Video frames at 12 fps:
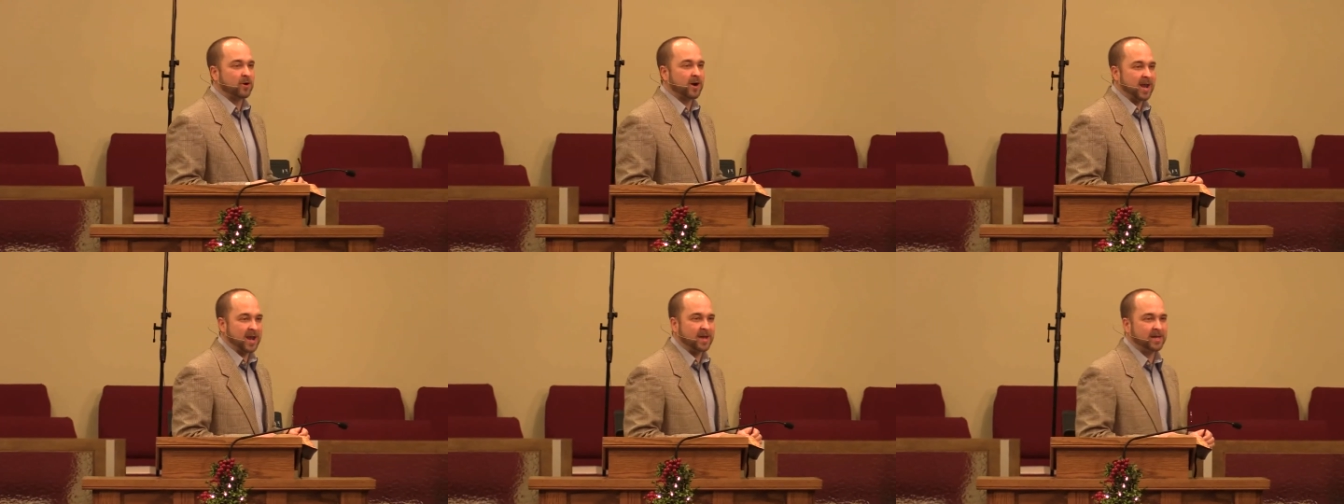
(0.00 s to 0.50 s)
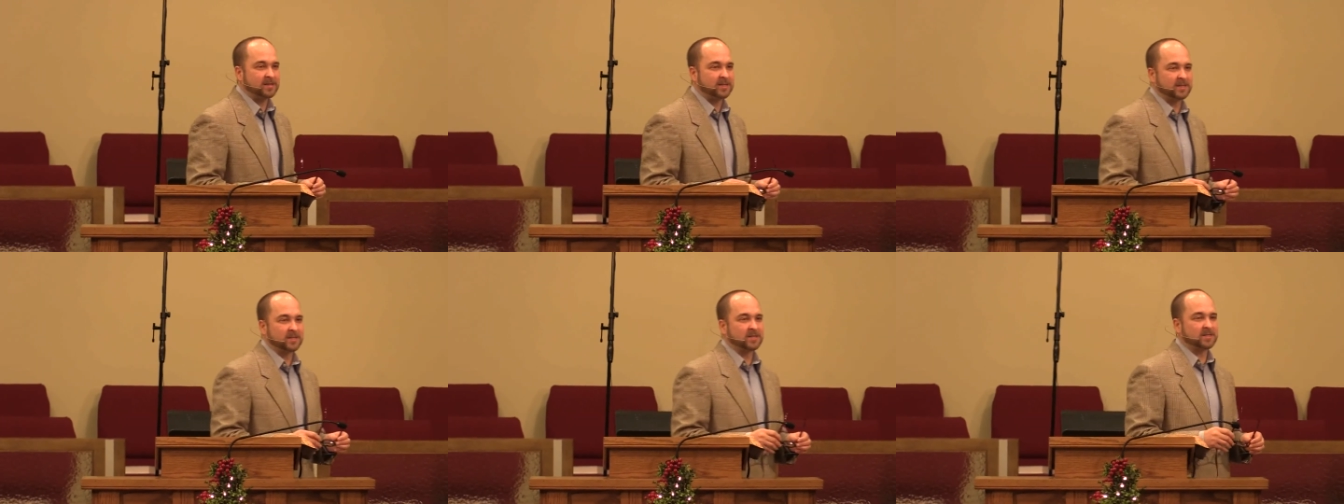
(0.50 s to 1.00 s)
our hands
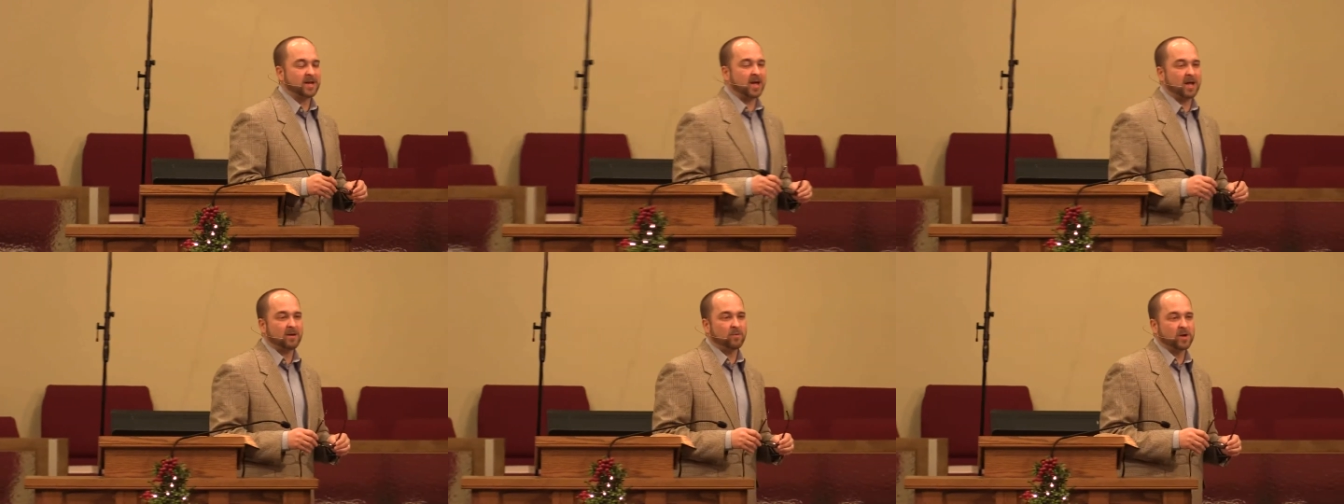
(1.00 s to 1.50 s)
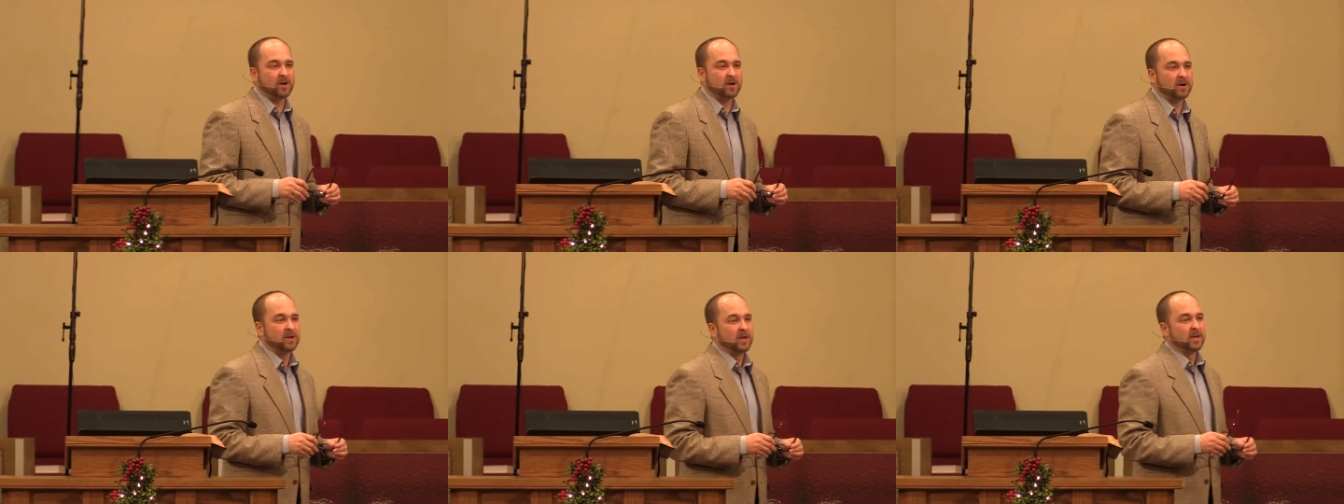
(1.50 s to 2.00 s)
at this time. We
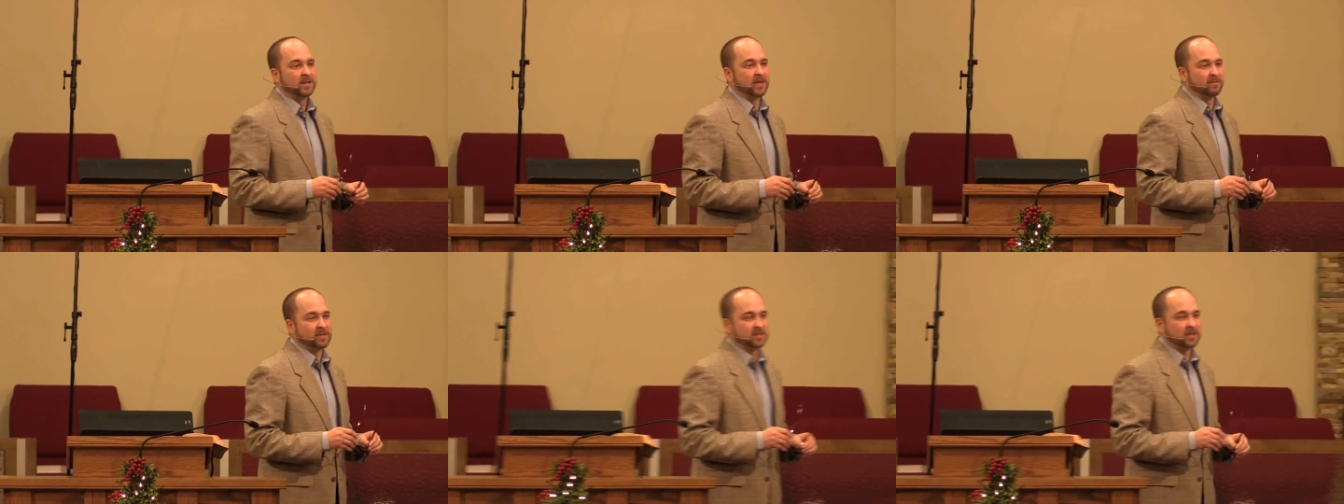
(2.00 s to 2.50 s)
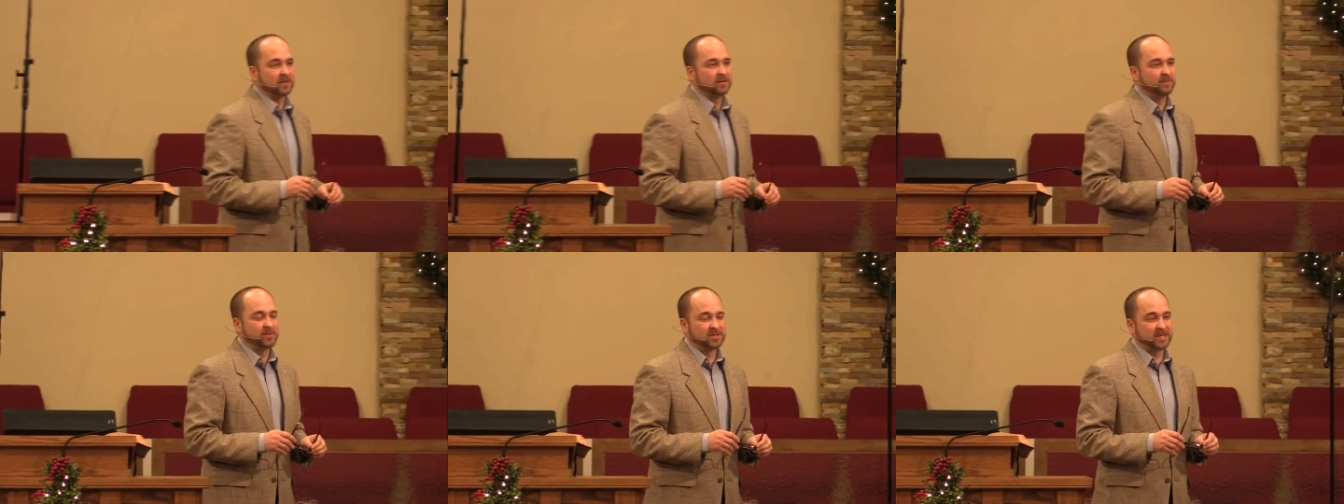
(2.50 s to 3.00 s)
are given
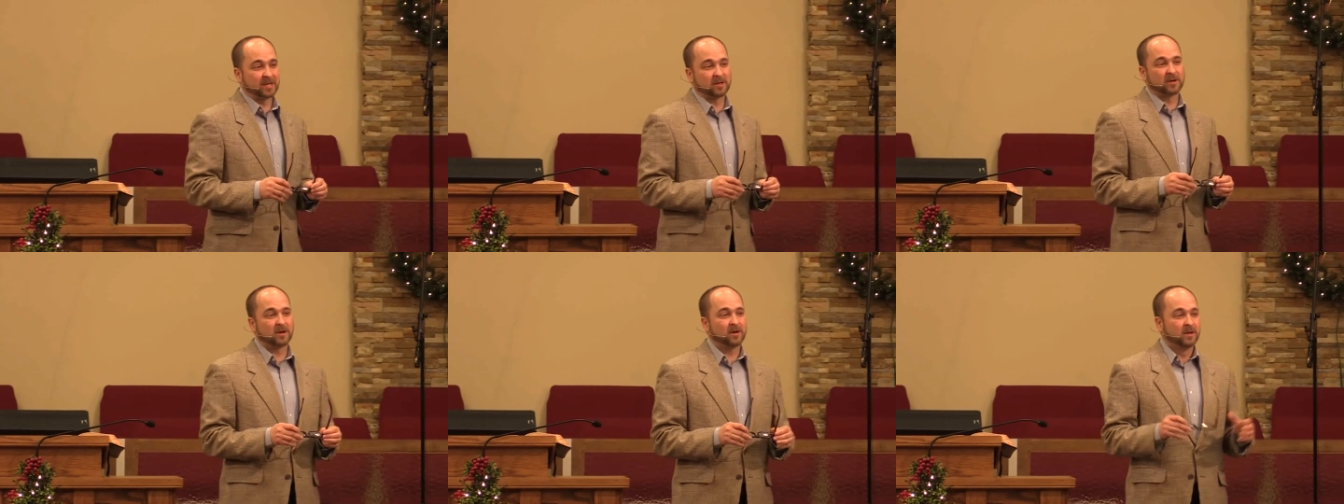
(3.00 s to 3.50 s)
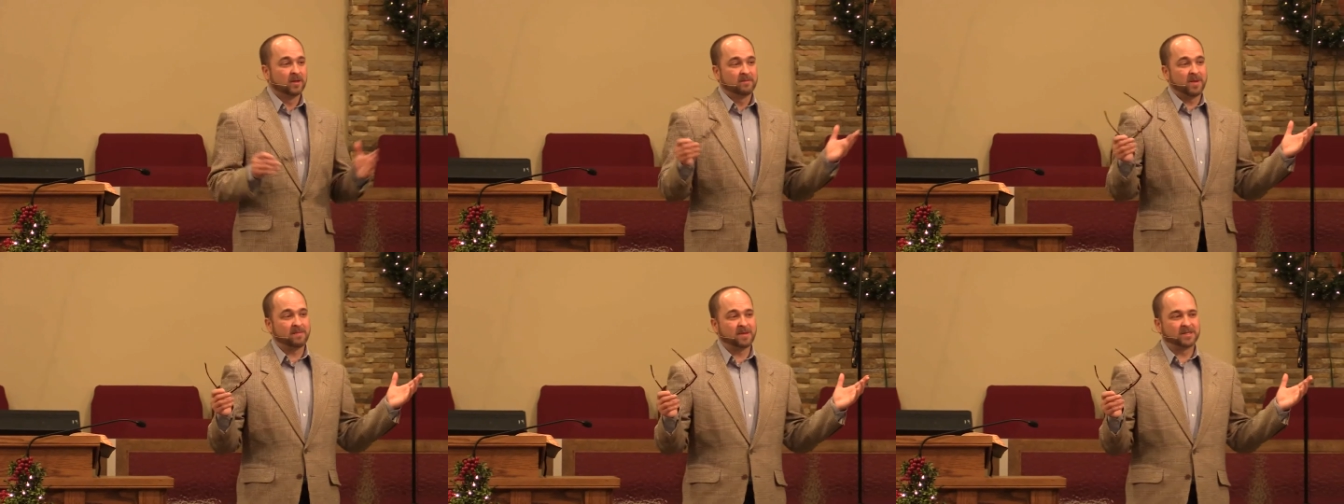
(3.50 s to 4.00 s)
to particular
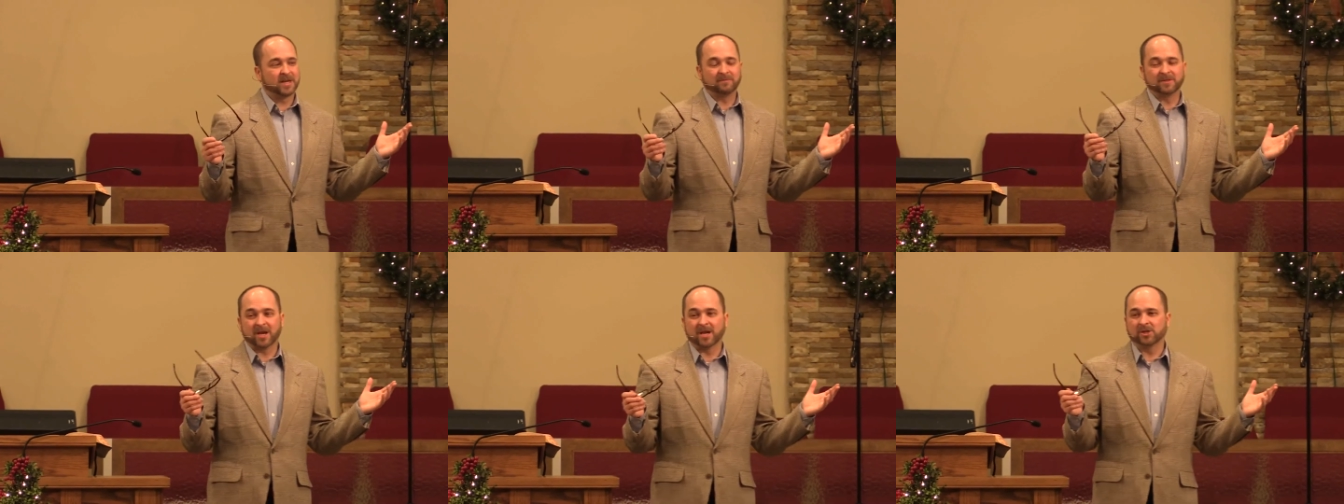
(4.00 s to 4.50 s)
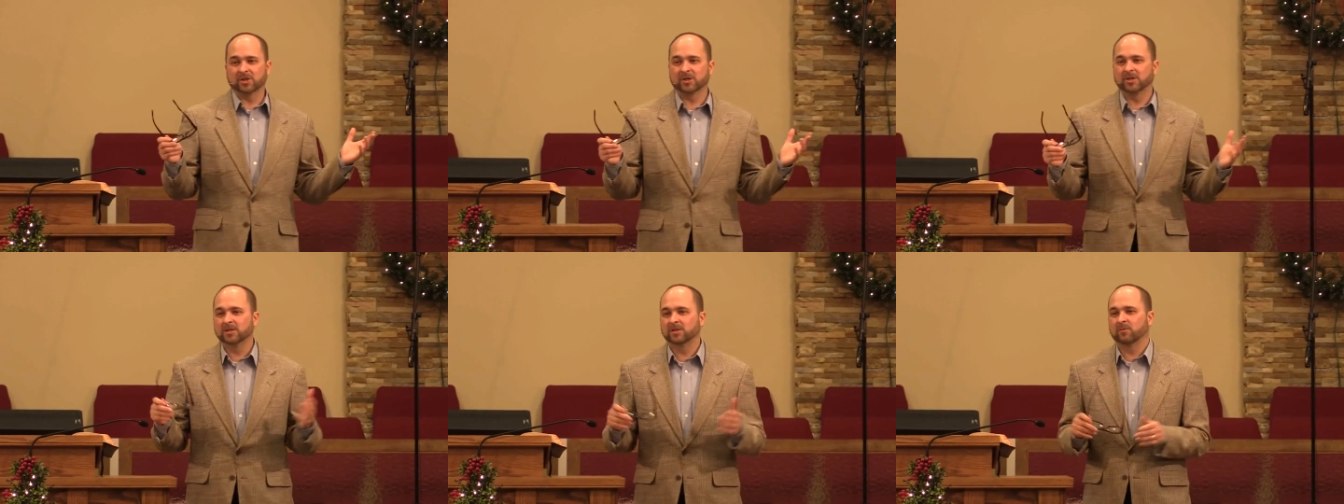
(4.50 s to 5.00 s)
maybe
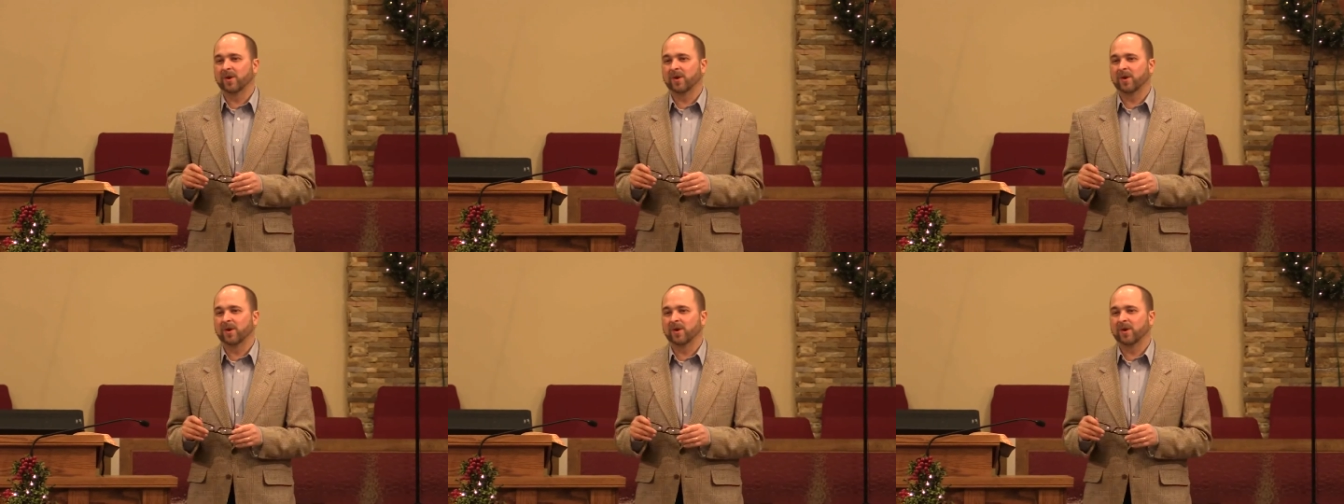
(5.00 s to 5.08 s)
temptations.